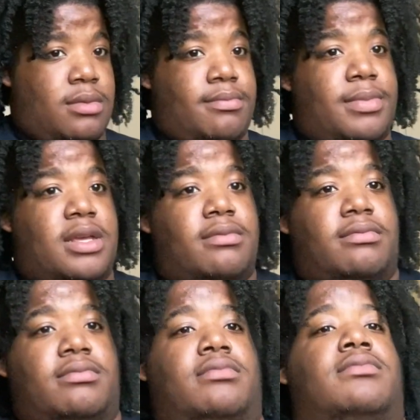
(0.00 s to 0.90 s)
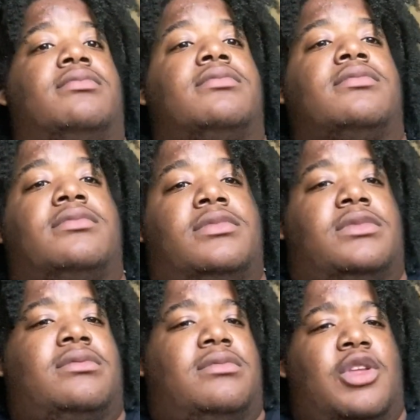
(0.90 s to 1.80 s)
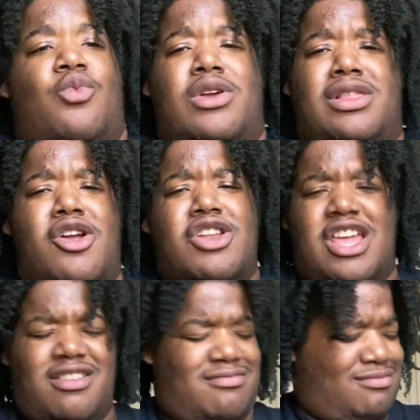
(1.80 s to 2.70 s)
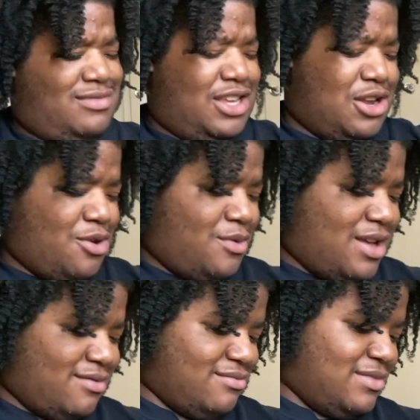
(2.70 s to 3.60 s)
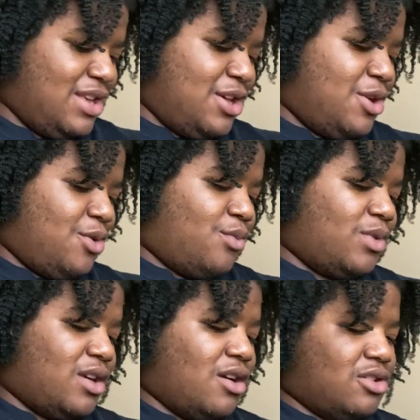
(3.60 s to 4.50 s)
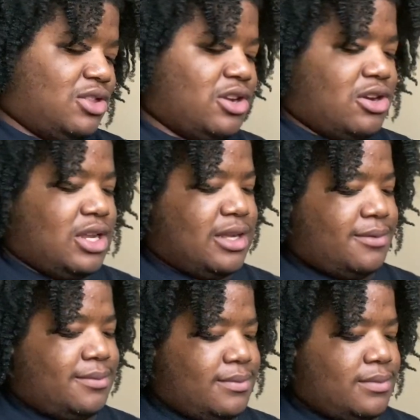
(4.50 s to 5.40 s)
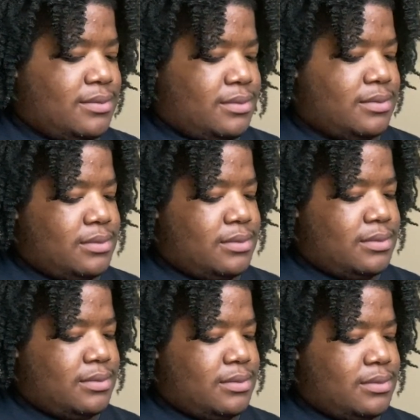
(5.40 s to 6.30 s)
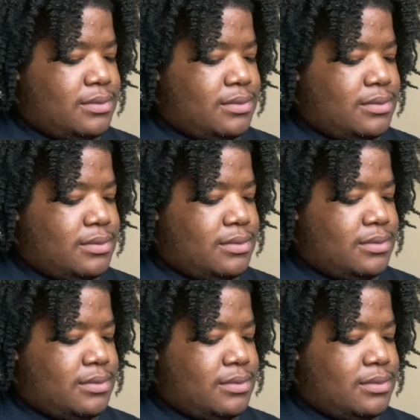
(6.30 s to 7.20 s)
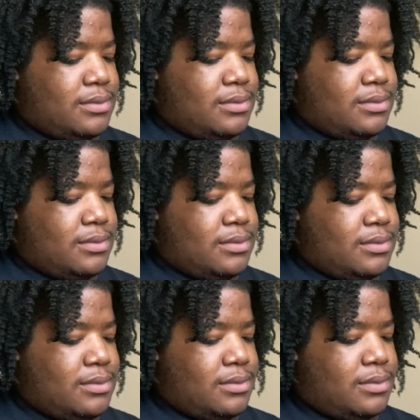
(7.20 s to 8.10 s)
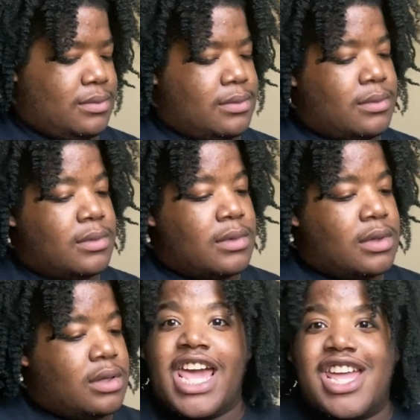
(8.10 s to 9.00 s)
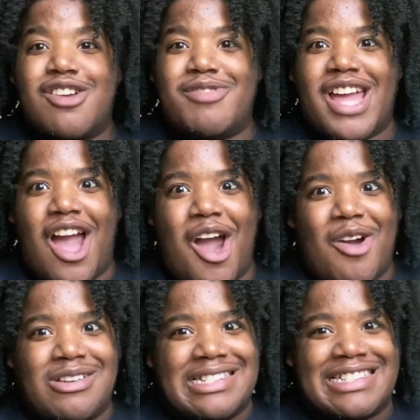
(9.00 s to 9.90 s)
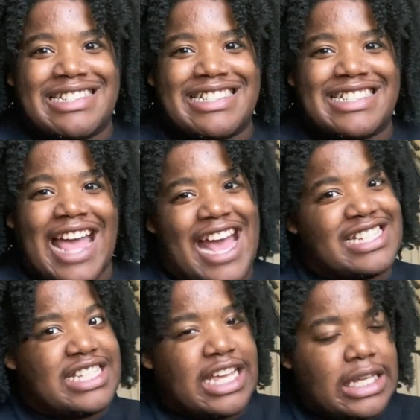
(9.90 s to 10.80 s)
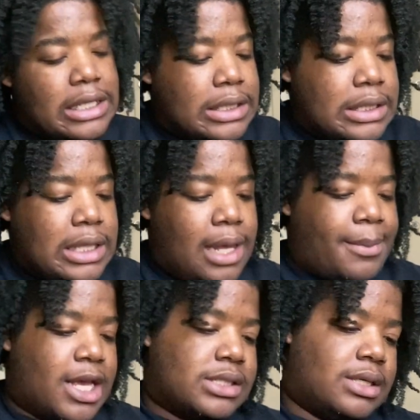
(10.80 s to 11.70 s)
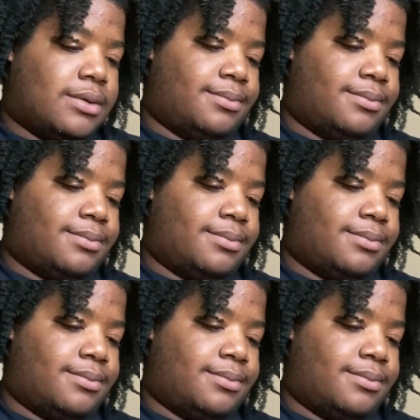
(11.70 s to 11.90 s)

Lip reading: But we're learning. You know what? We are learning. It was at that point he knew he messed up. Here we go. Aztec clay mask.